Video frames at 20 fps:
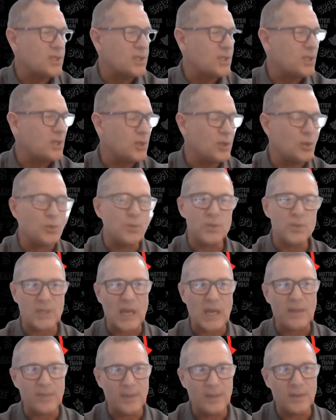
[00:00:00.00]
until you
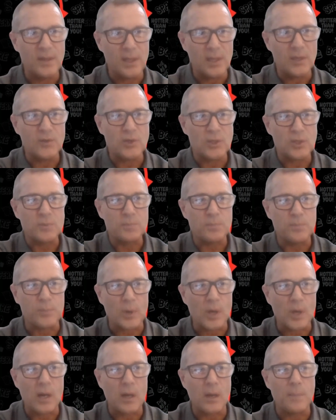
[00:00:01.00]
said you just
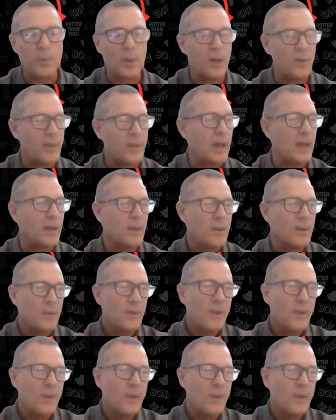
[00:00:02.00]
brought up all that.